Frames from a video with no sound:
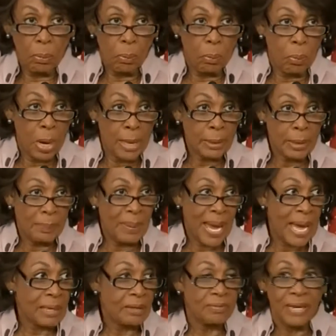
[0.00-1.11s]
What a
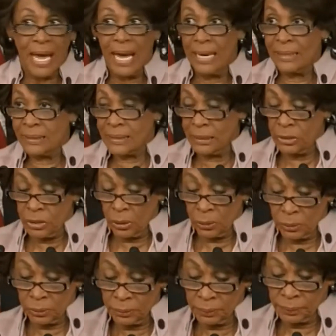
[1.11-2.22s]
pack of lies he told.